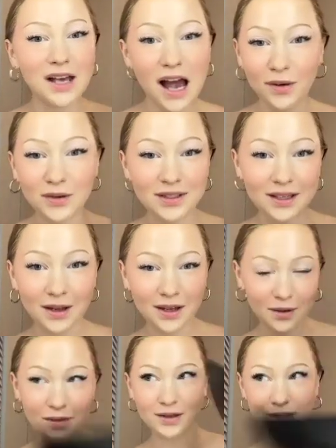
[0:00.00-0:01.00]
I was telling
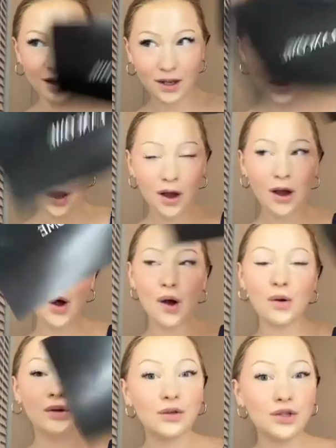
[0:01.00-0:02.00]
him, I was like,
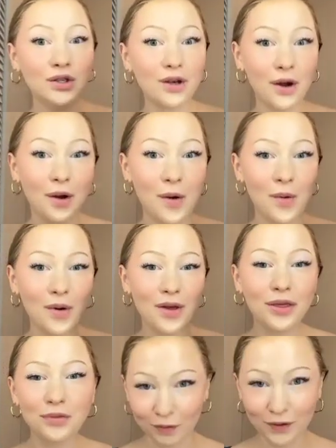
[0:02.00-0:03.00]
oh, you should go
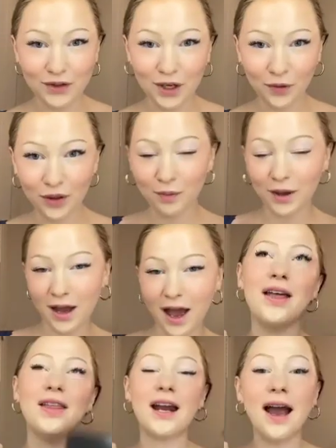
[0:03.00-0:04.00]
thrifting with me.
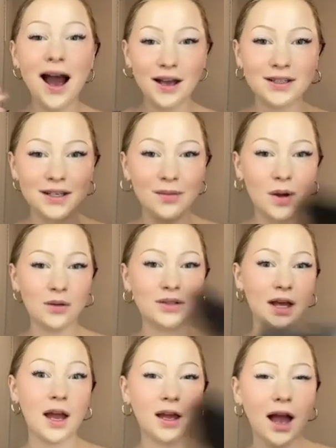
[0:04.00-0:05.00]
And then I asked him, I was
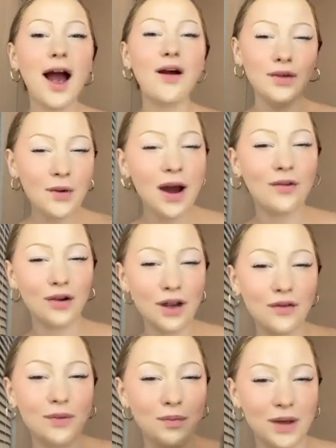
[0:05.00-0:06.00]
like, have you ever
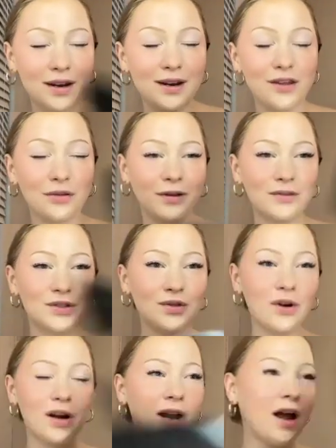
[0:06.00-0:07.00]
even been in a thrift
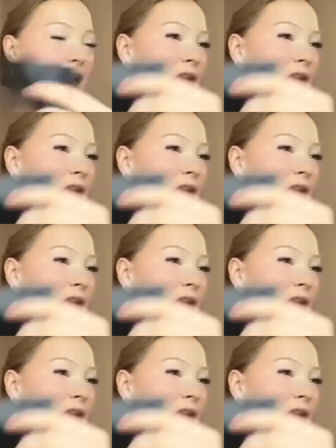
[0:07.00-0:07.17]
store?